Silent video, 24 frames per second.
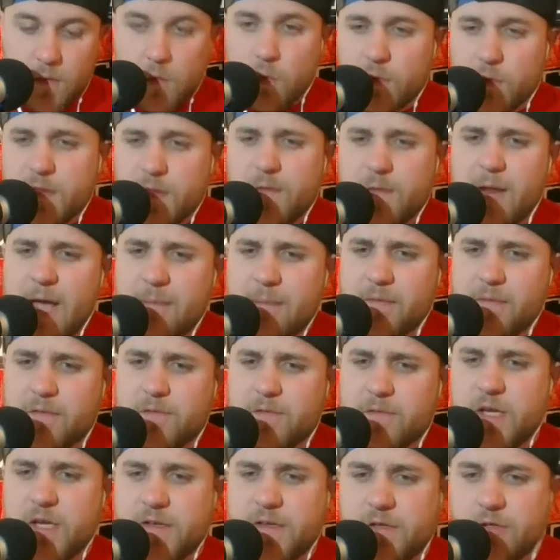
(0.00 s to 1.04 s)
we'll see what happens
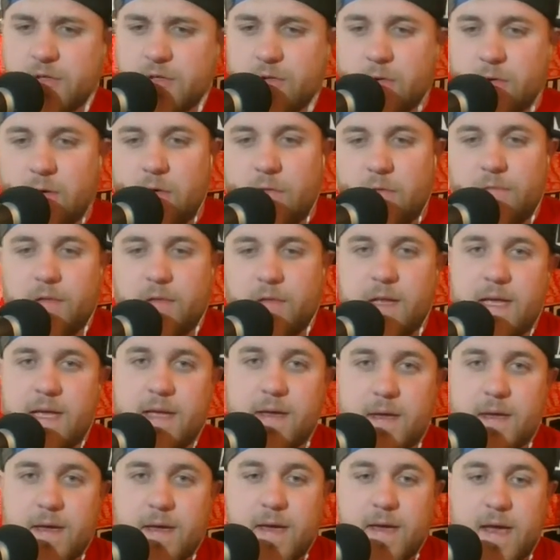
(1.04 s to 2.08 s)
with Jason Jordan.
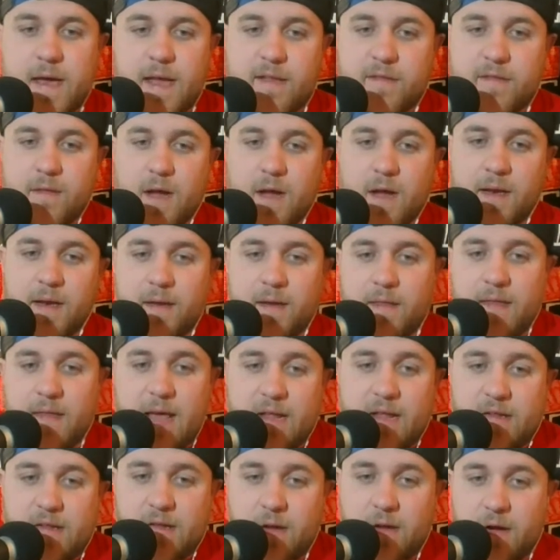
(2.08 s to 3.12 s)
Hopefully it's not
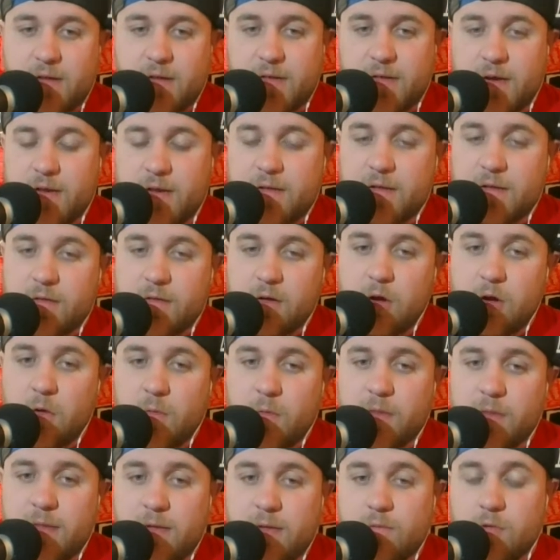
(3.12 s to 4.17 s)
that serious and it doesn't go
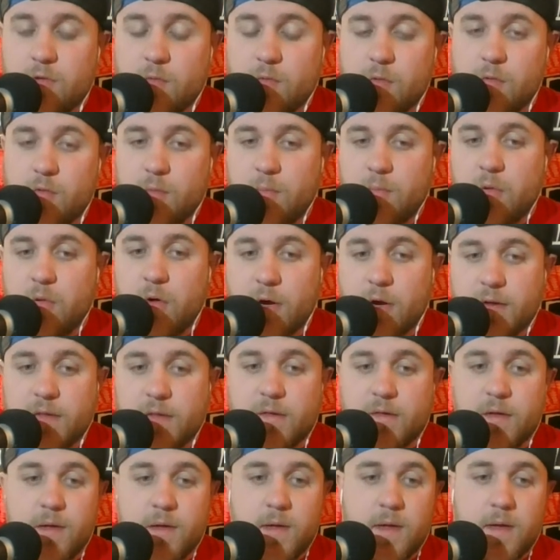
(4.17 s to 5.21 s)
with the rumored
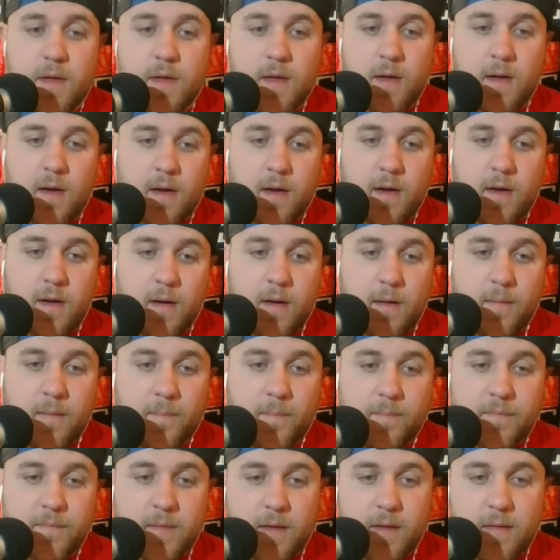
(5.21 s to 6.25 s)
reports.
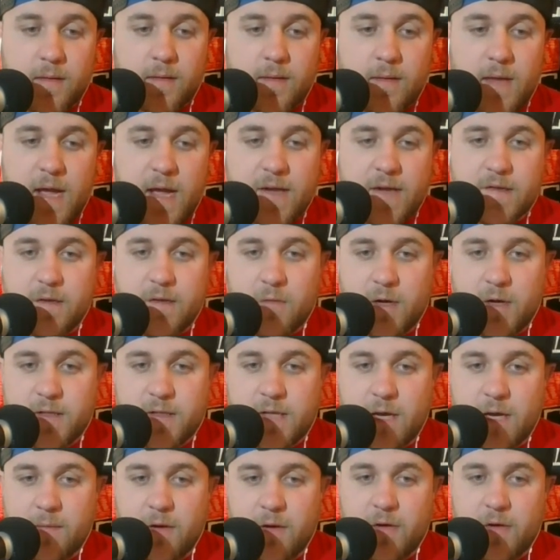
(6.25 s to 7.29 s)
Next I want to
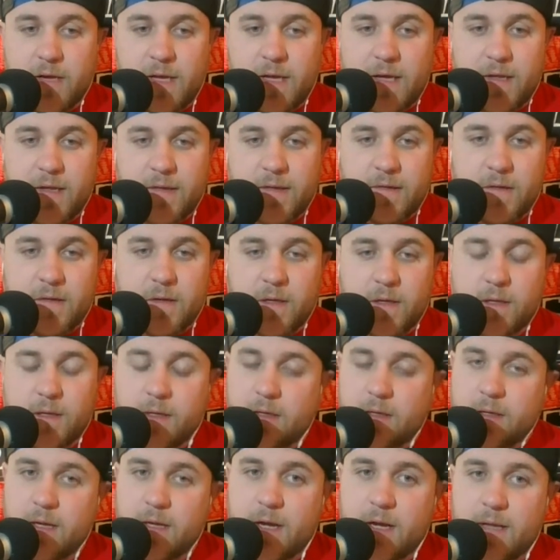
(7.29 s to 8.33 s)
talk about is,
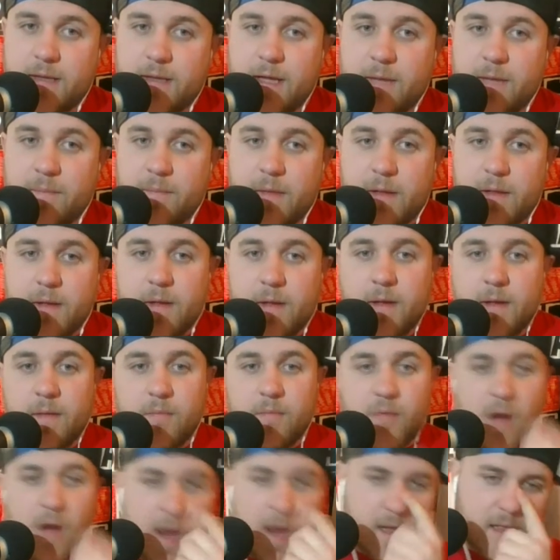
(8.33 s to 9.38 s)
goddamn,
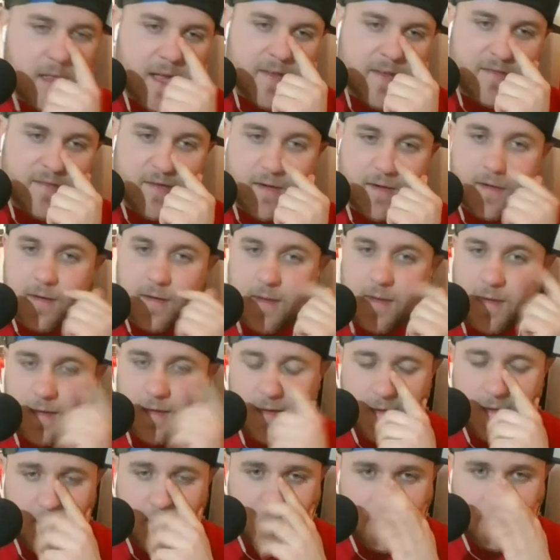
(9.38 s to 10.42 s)
Brock Lesnar.
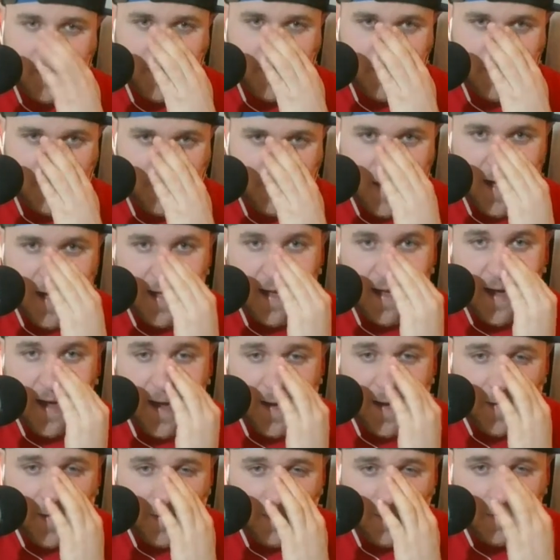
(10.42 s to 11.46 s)
My
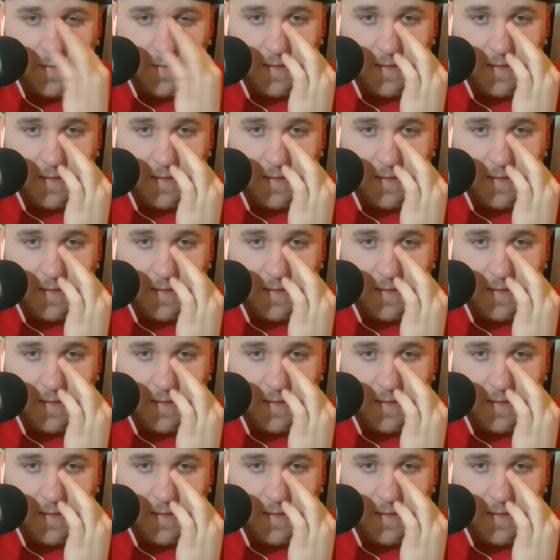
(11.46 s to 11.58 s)
God.